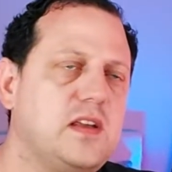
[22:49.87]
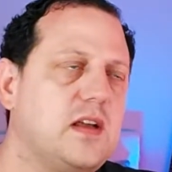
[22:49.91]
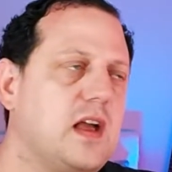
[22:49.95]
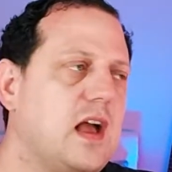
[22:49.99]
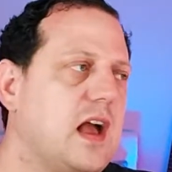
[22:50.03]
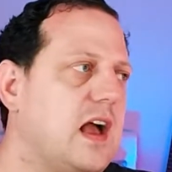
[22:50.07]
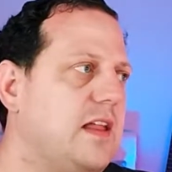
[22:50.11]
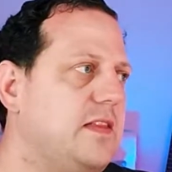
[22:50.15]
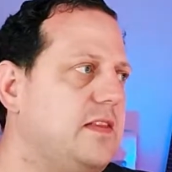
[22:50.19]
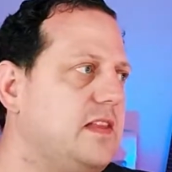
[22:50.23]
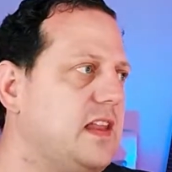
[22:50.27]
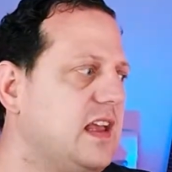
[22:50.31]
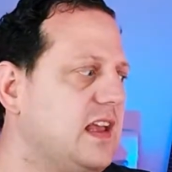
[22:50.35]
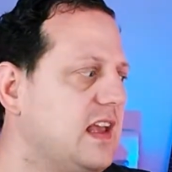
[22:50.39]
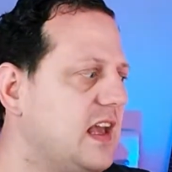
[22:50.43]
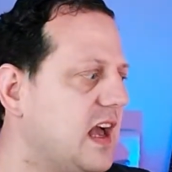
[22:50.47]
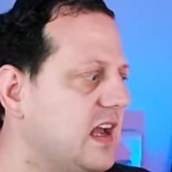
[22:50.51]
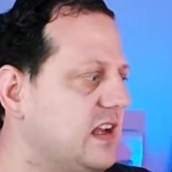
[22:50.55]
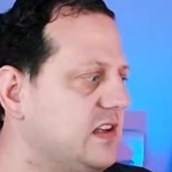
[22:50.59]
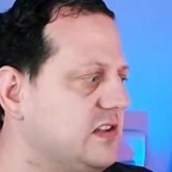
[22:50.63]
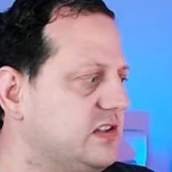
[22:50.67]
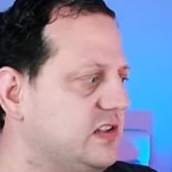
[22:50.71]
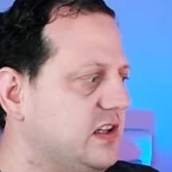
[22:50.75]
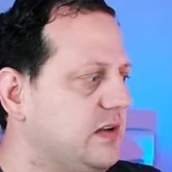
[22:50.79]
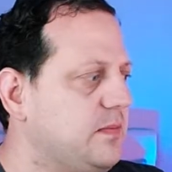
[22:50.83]
and they
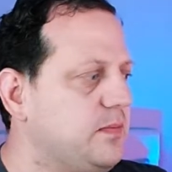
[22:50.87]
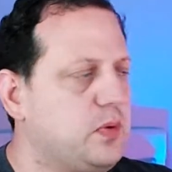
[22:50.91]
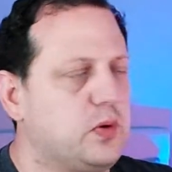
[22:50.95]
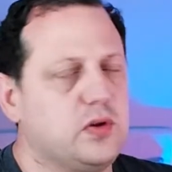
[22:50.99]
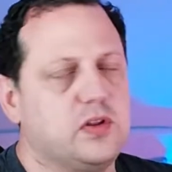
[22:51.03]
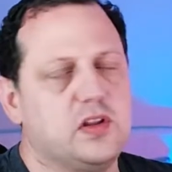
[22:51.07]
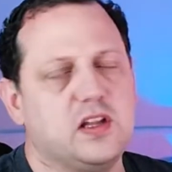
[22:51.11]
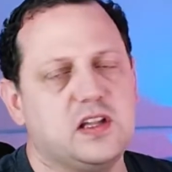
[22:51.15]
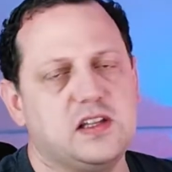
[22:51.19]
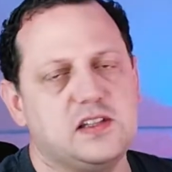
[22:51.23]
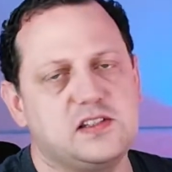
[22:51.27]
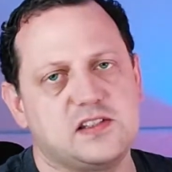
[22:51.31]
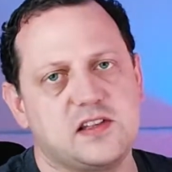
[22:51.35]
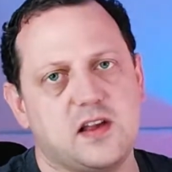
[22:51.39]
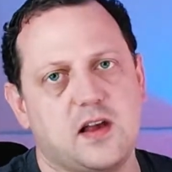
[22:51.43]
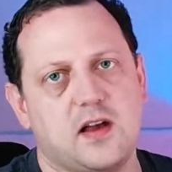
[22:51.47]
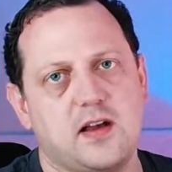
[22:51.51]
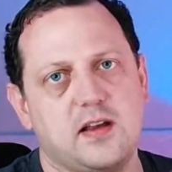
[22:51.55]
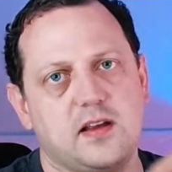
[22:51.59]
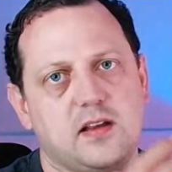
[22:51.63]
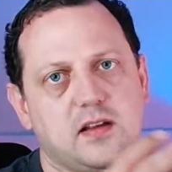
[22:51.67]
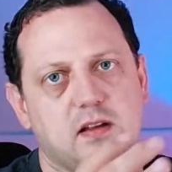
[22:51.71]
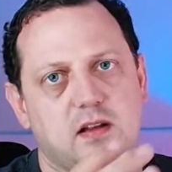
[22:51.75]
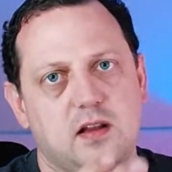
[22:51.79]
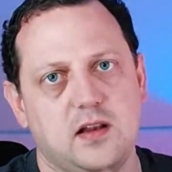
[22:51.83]
actually put the
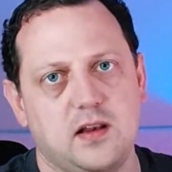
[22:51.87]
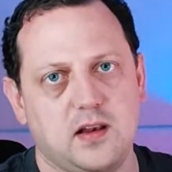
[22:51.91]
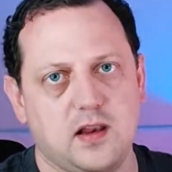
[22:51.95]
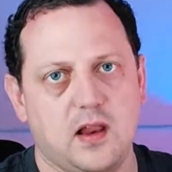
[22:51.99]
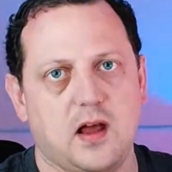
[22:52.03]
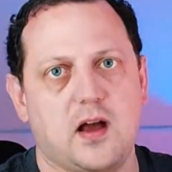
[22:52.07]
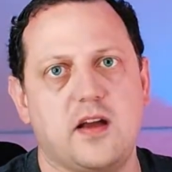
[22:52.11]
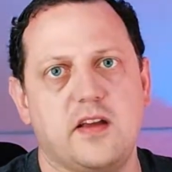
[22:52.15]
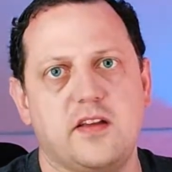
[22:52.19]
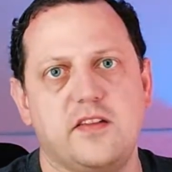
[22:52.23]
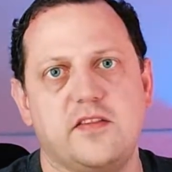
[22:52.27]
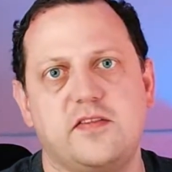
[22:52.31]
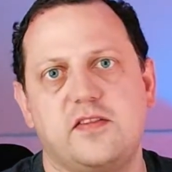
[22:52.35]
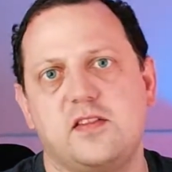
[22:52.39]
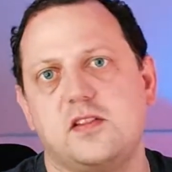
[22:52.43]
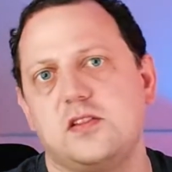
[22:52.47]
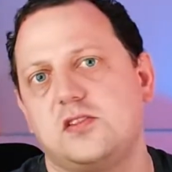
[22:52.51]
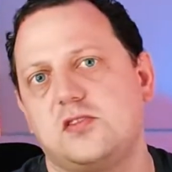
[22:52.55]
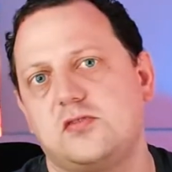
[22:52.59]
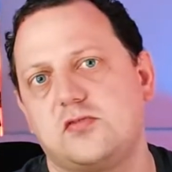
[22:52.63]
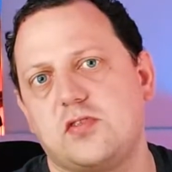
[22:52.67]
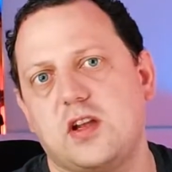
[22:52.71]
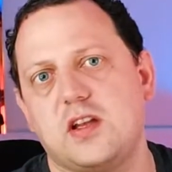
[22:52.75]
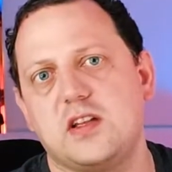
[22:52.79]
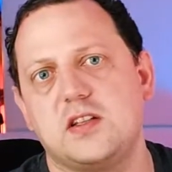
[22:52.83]
site live
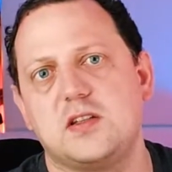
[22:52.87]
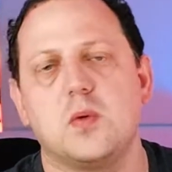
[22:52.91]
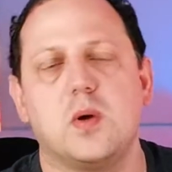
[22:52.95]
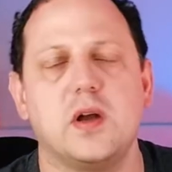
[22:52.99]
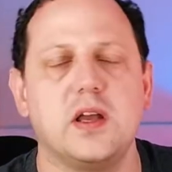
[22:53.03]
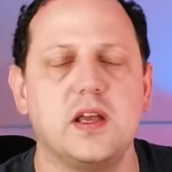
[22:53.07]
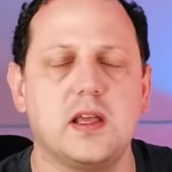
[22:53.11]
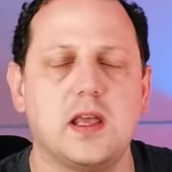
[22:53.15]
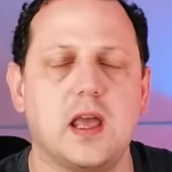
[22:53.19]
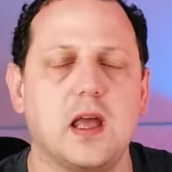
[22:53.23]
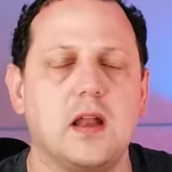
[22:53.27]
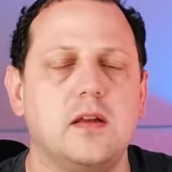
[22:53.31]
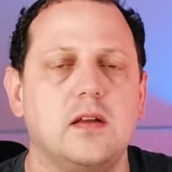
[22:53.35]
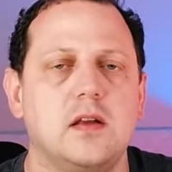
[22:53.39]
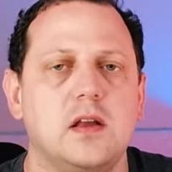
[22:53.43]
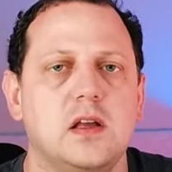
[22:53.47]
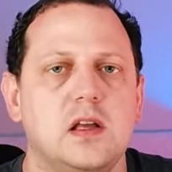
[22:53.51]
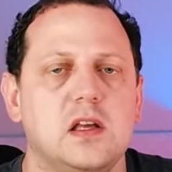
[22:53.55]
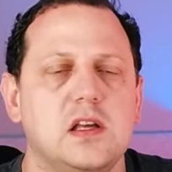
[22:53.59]
straight away again.